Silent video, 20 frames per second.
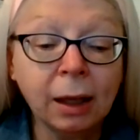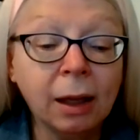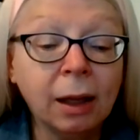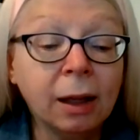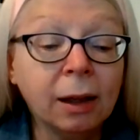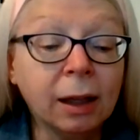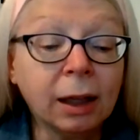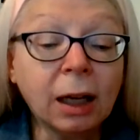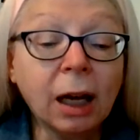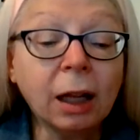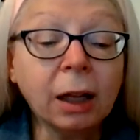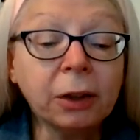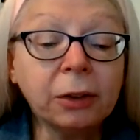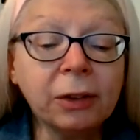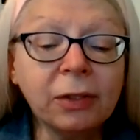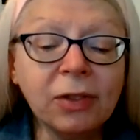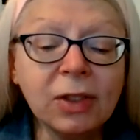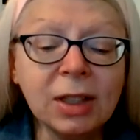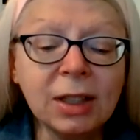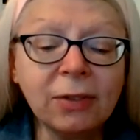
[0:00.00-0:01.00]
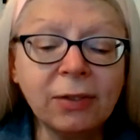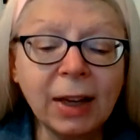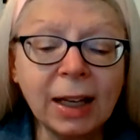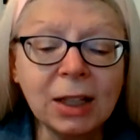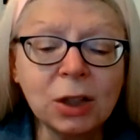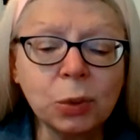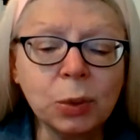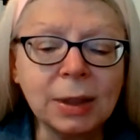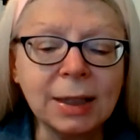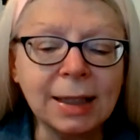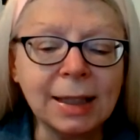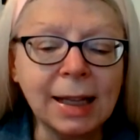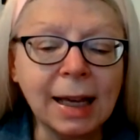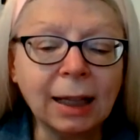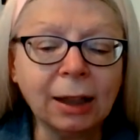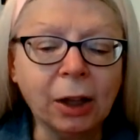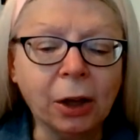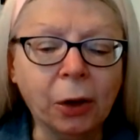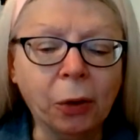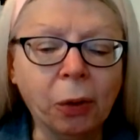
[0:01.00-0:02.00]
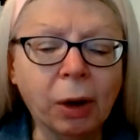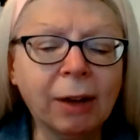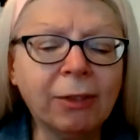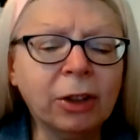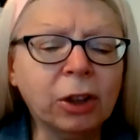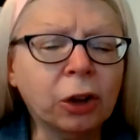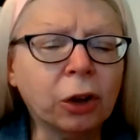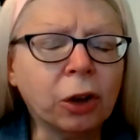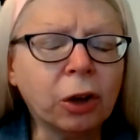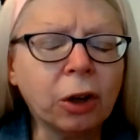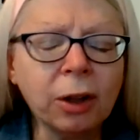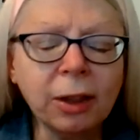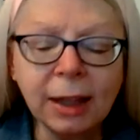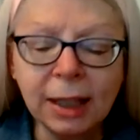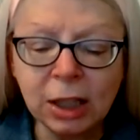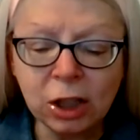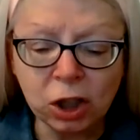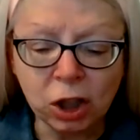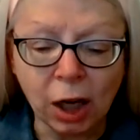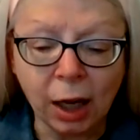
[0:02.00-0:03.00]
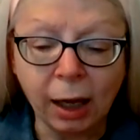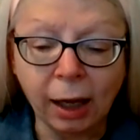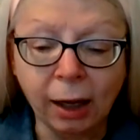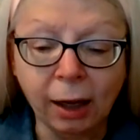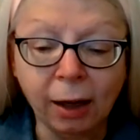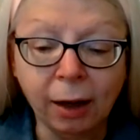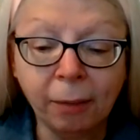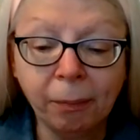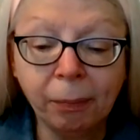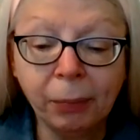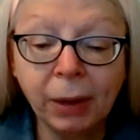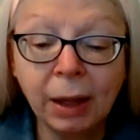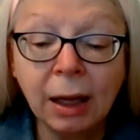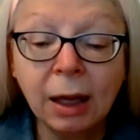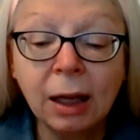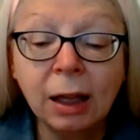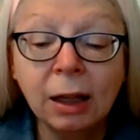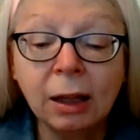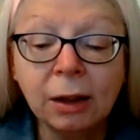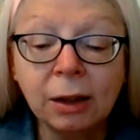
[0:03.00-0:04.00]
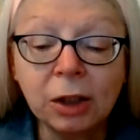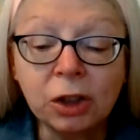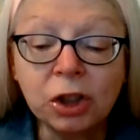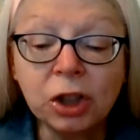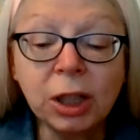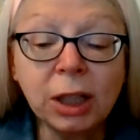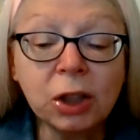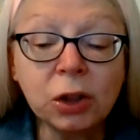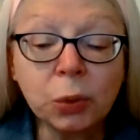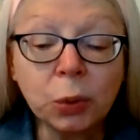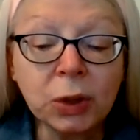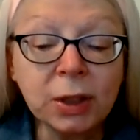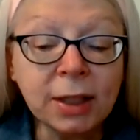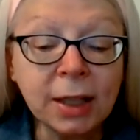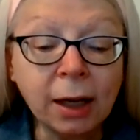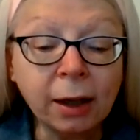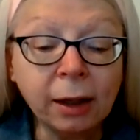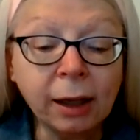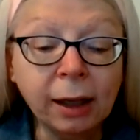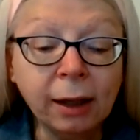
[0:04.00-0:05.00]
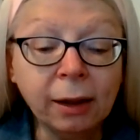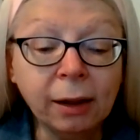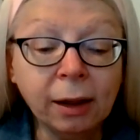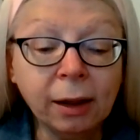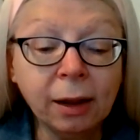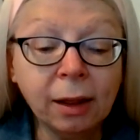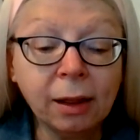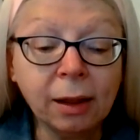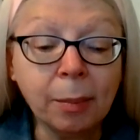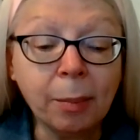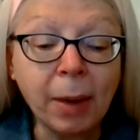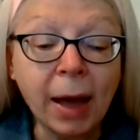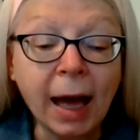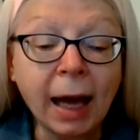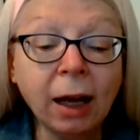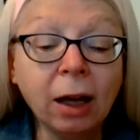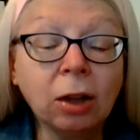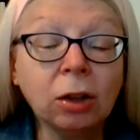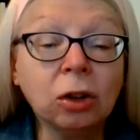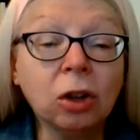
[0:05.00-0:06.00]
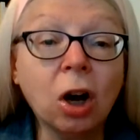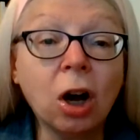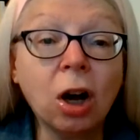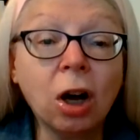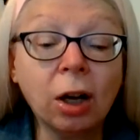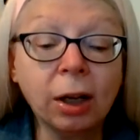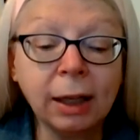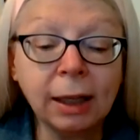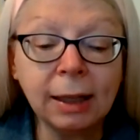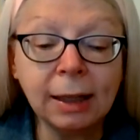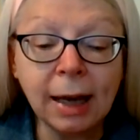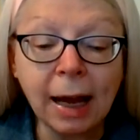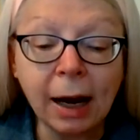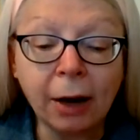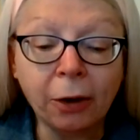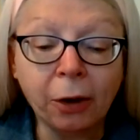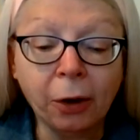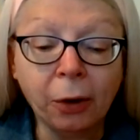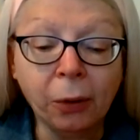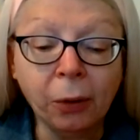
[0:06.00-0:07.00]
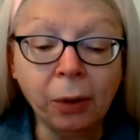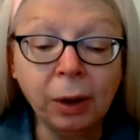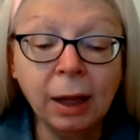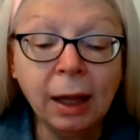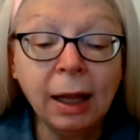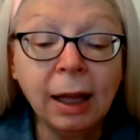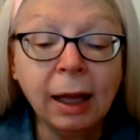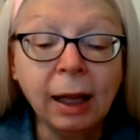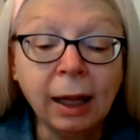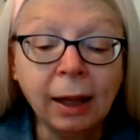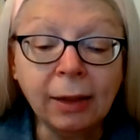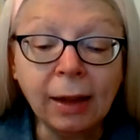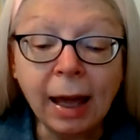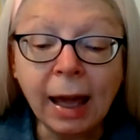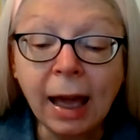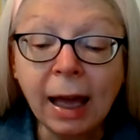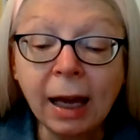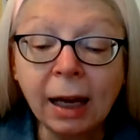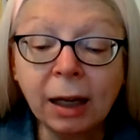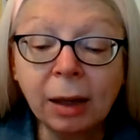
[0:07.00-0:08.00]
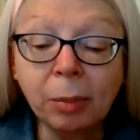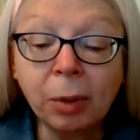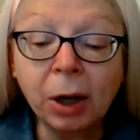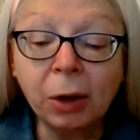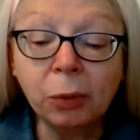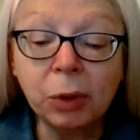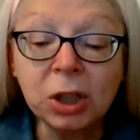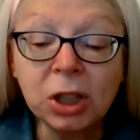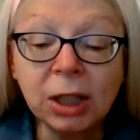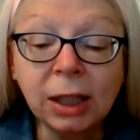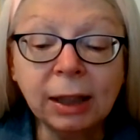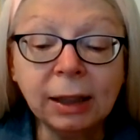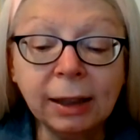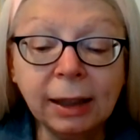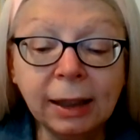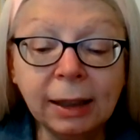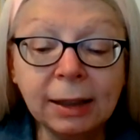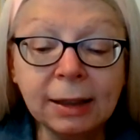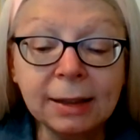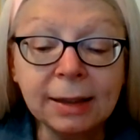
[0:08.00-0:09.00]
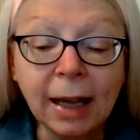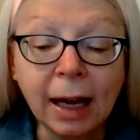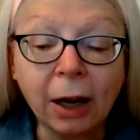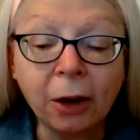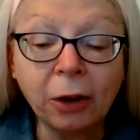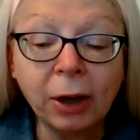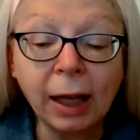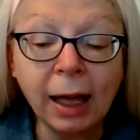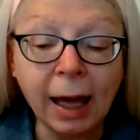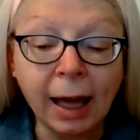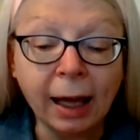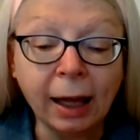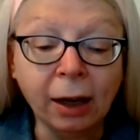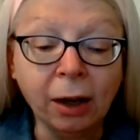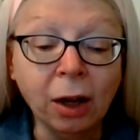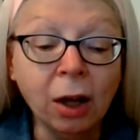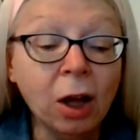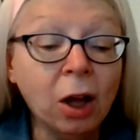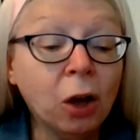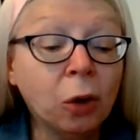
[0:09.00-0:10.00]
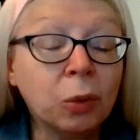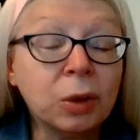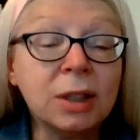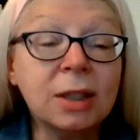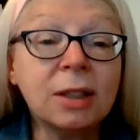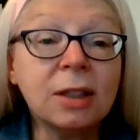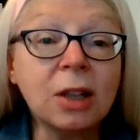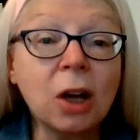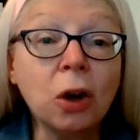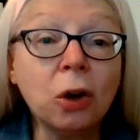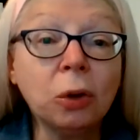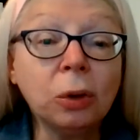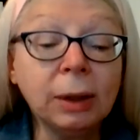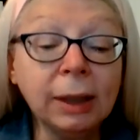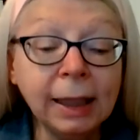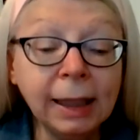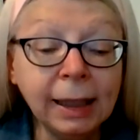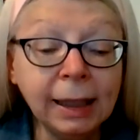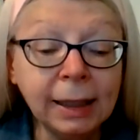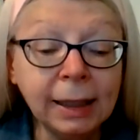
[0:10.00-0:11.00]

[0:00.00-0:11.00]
The color of his face was yellow, of an earthy shade. The cheeks were sunken, the back long and narrow, and the hand upon which he leaned his hairy head was so lean